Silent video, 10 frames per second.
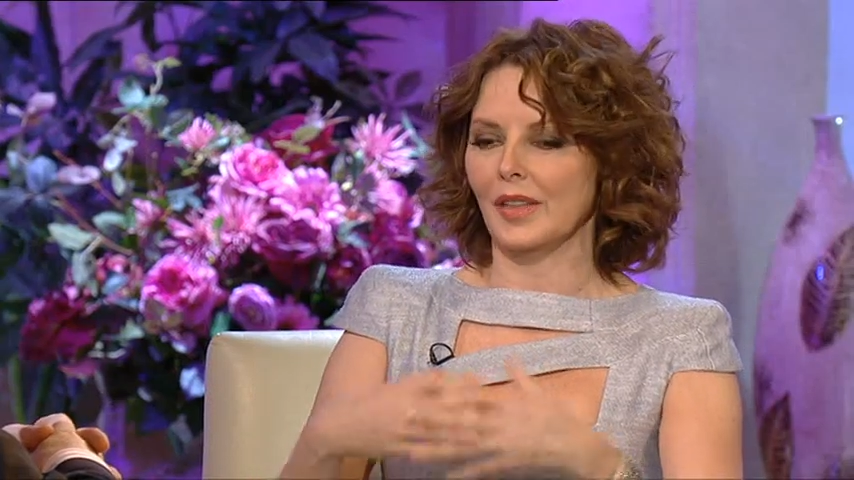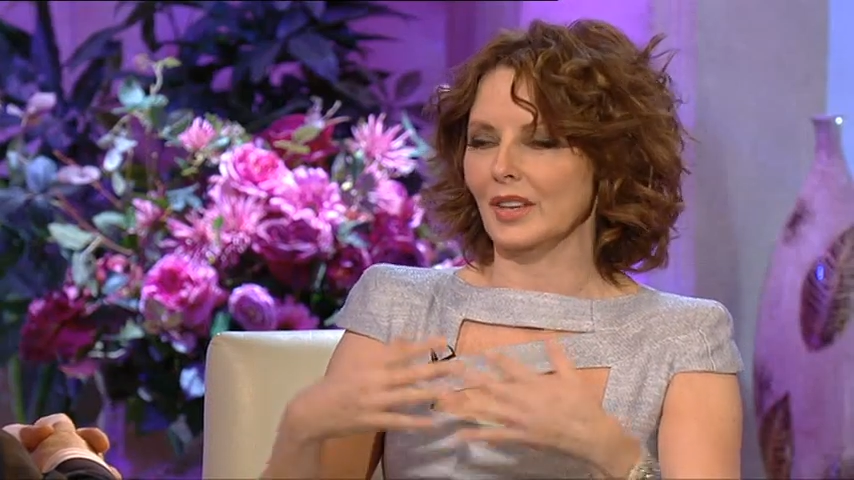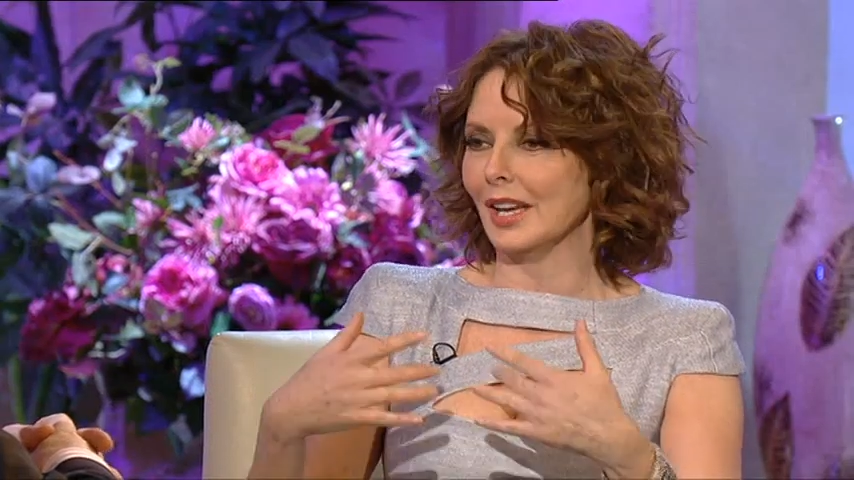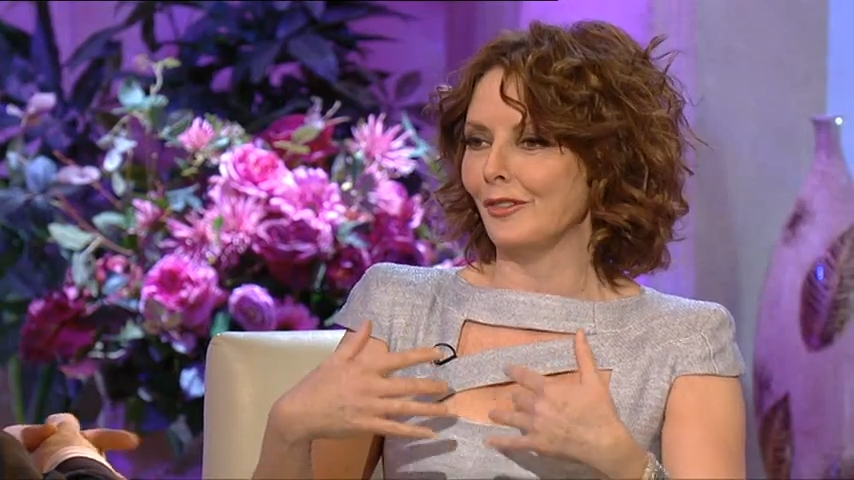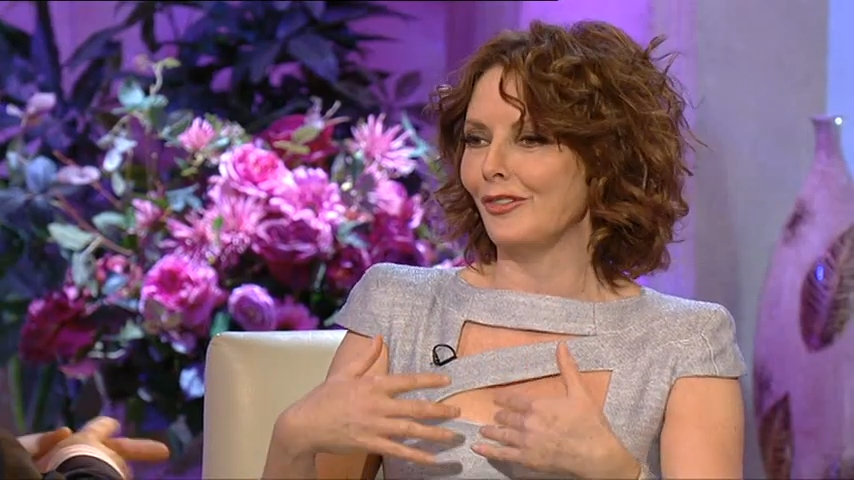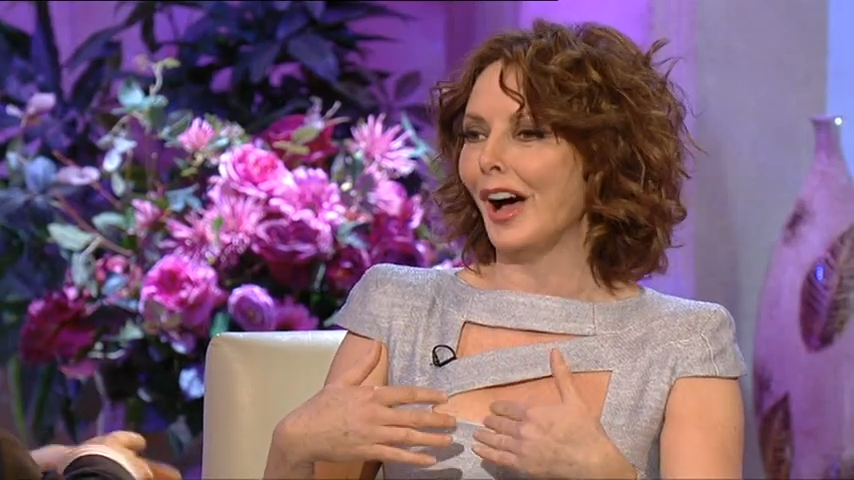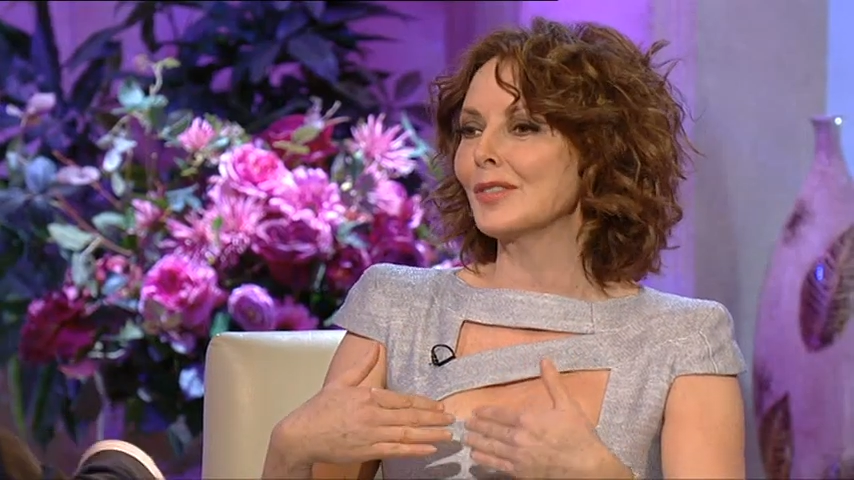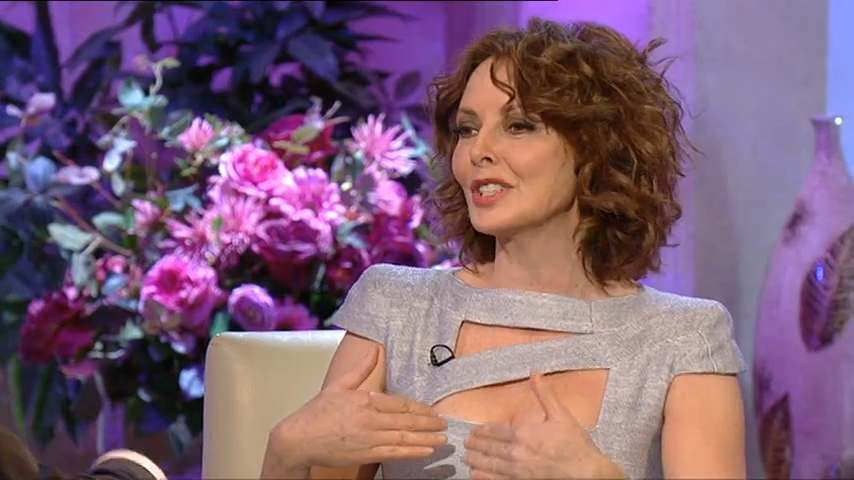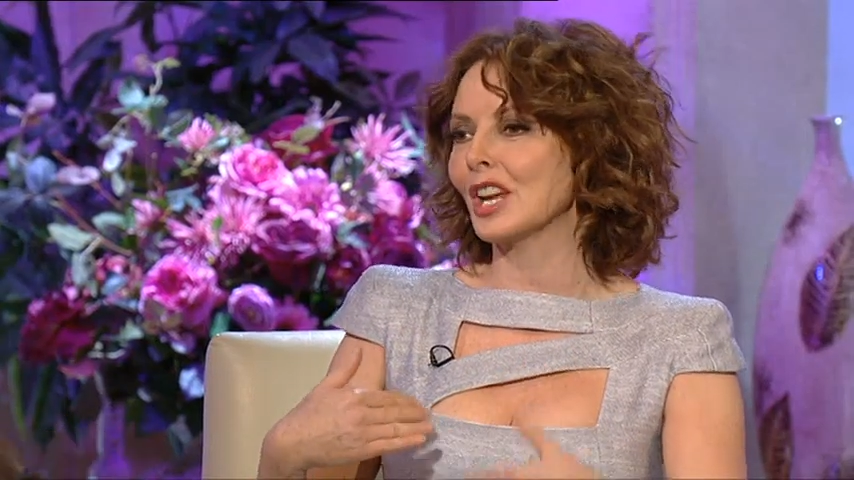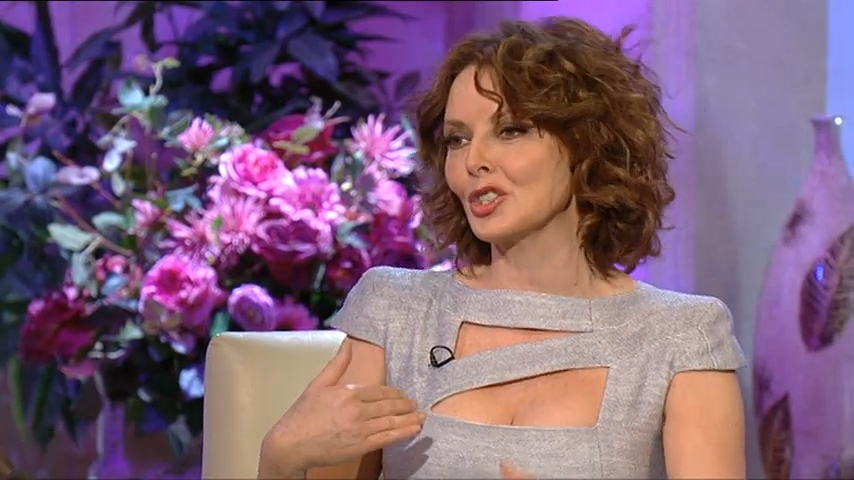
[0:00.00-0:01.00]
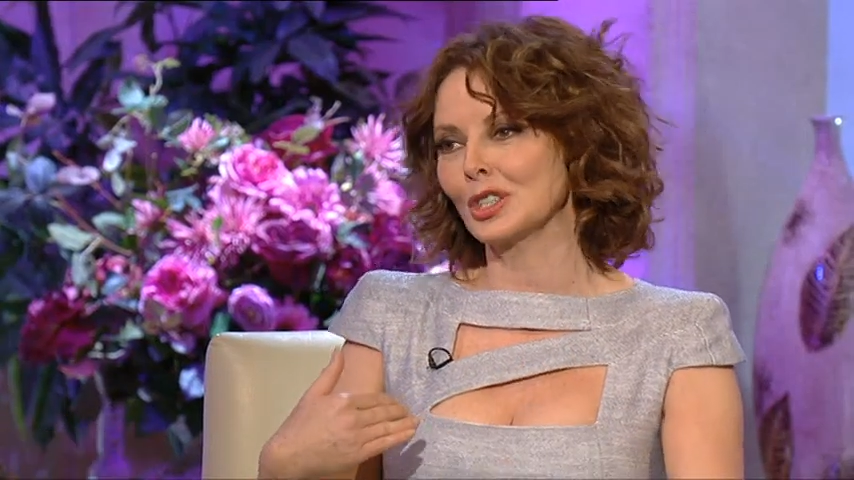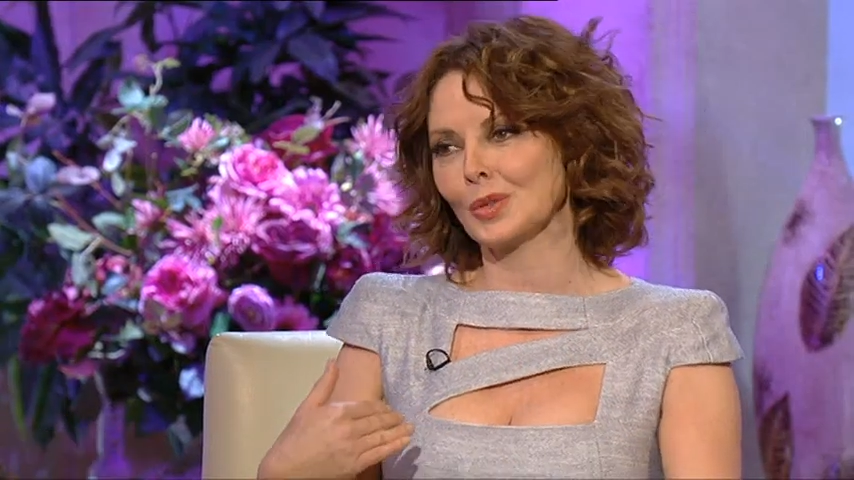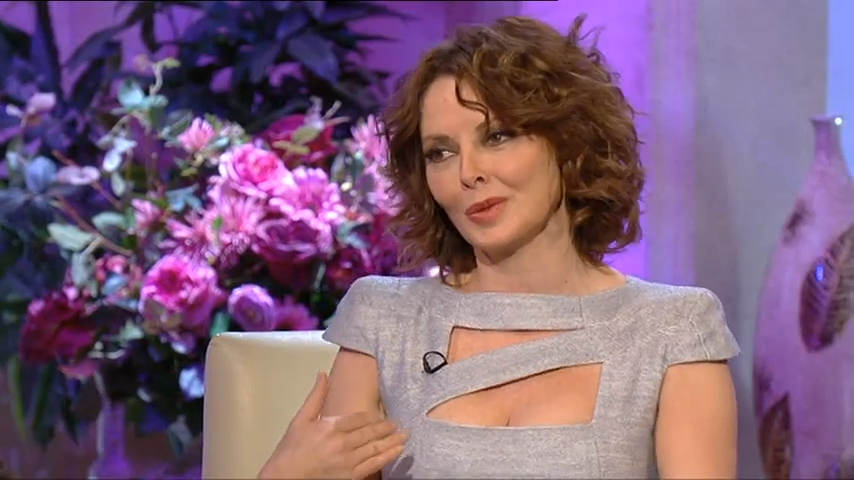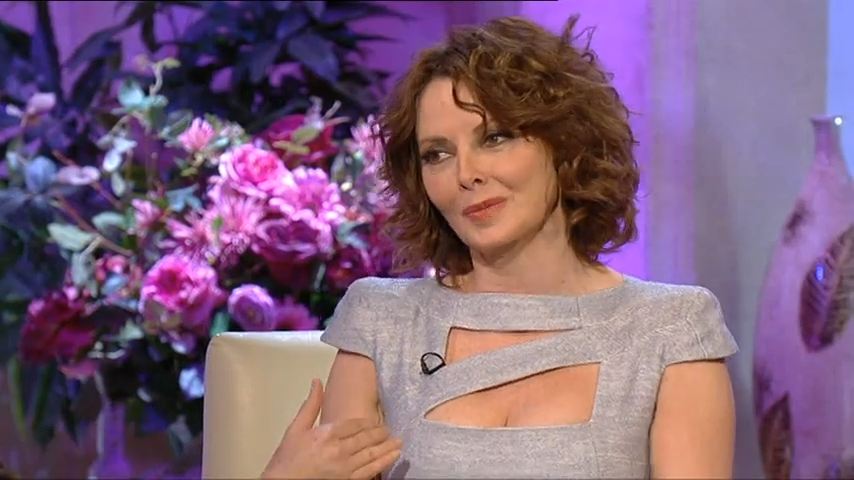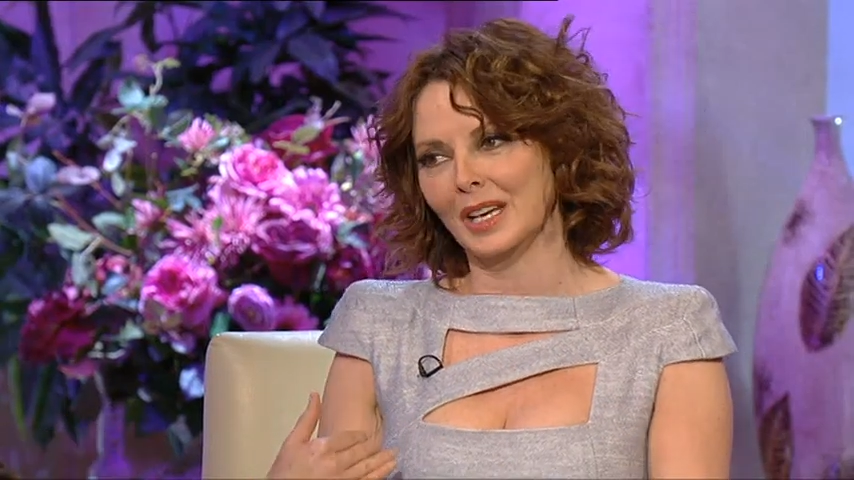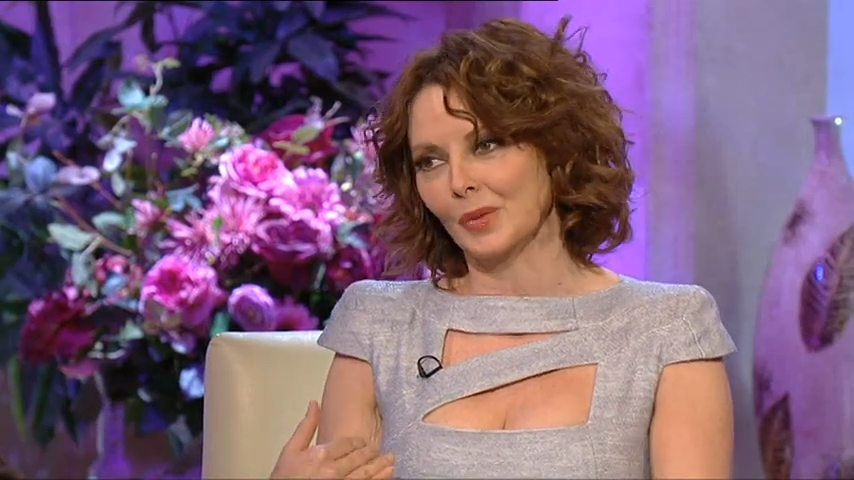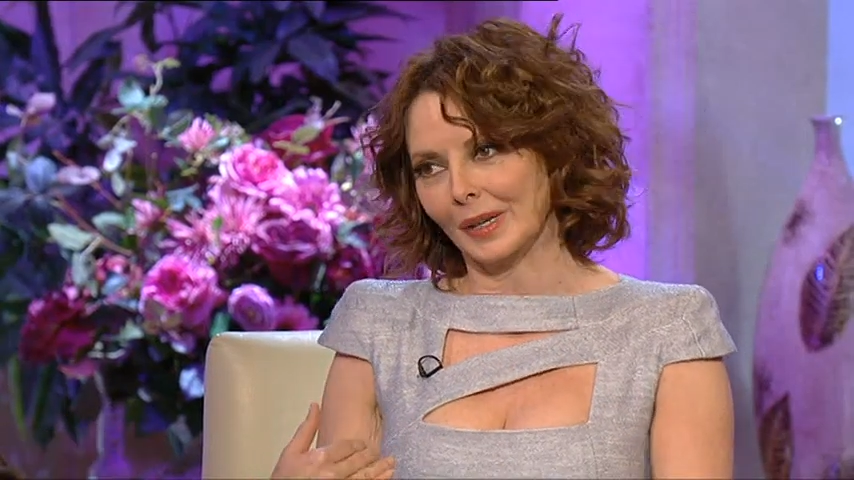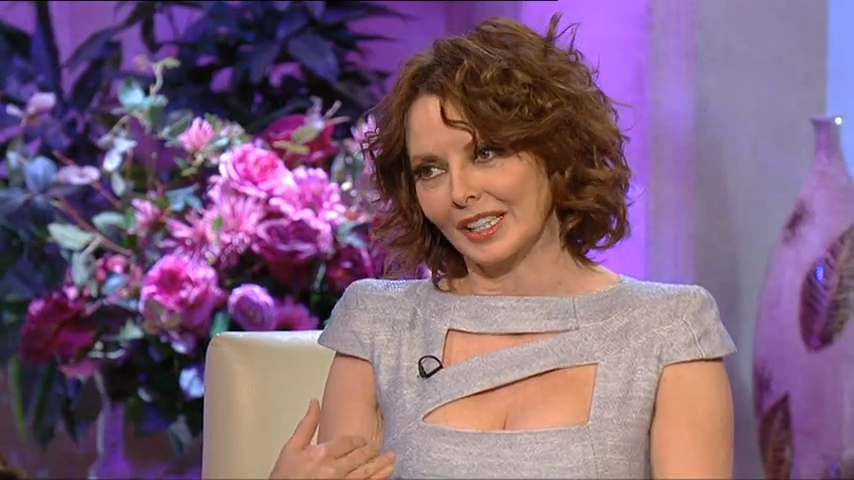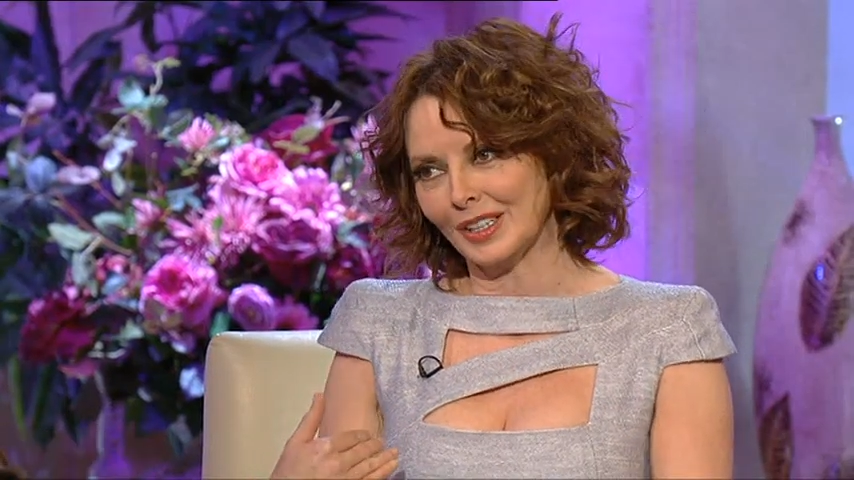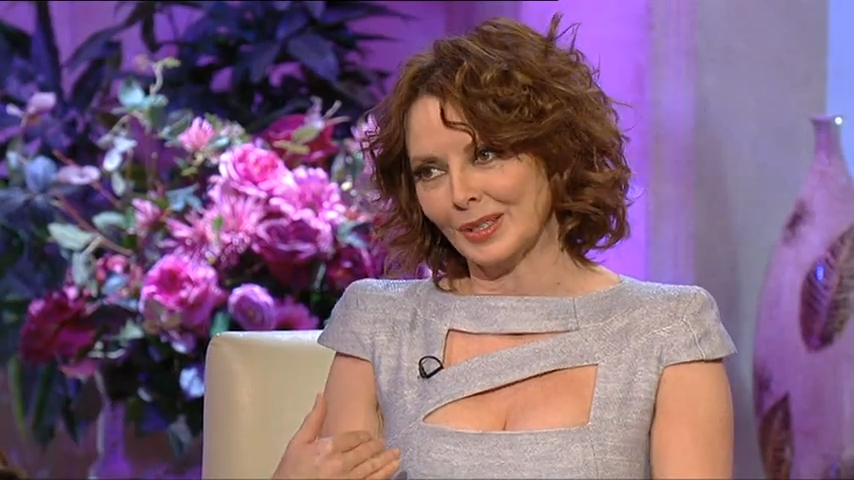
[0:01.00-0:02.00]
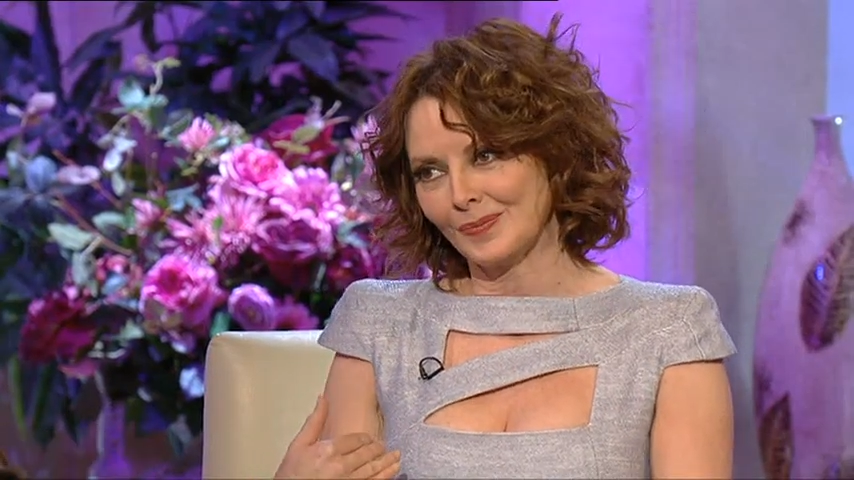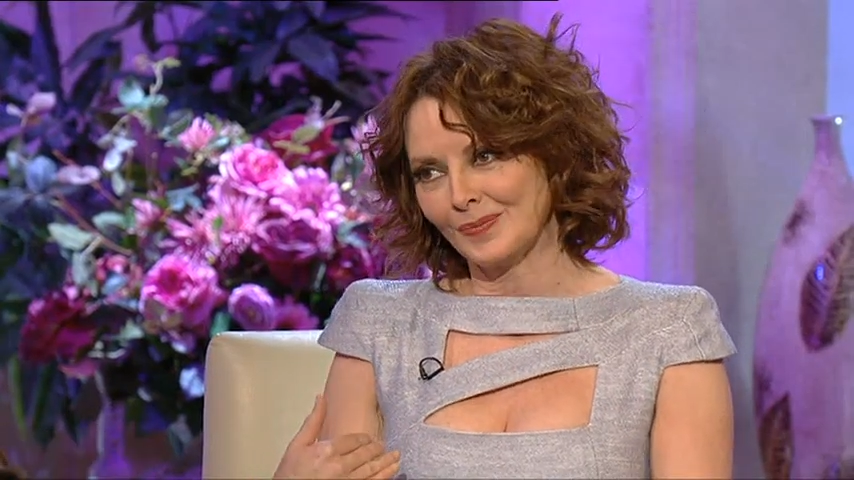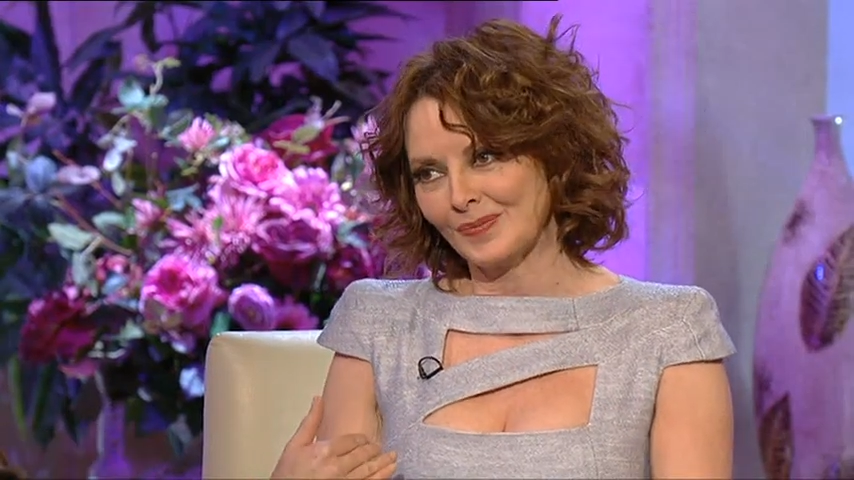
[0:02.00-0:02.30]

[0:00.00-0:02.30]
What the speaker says: and they'd have 5 sessions with me a week.